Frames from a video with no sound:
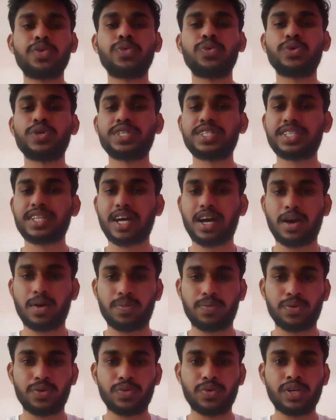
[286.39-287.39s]
who is the
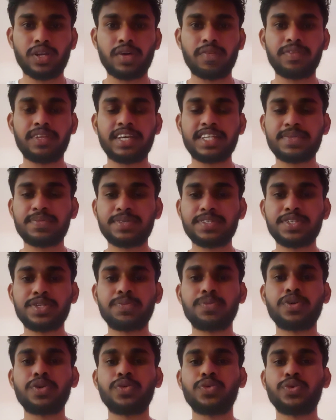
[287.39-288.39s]
approval of the expense
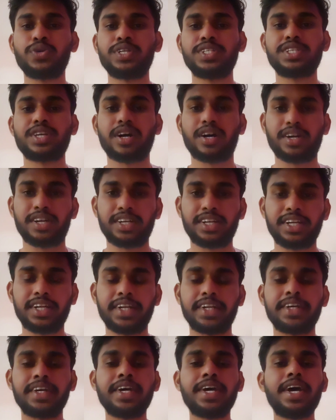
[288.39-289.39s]
report, who is
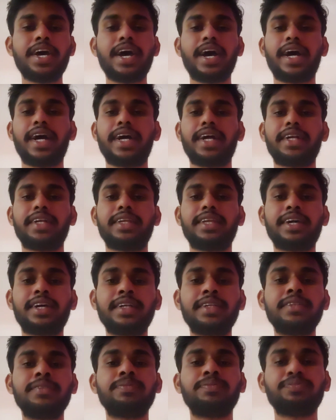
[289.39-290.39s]
audited, and
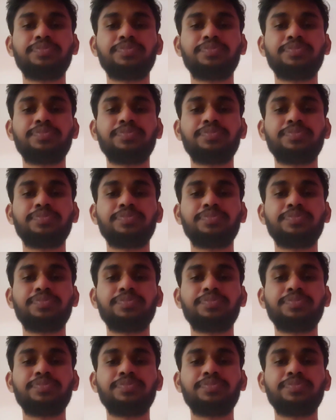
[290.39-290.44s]
then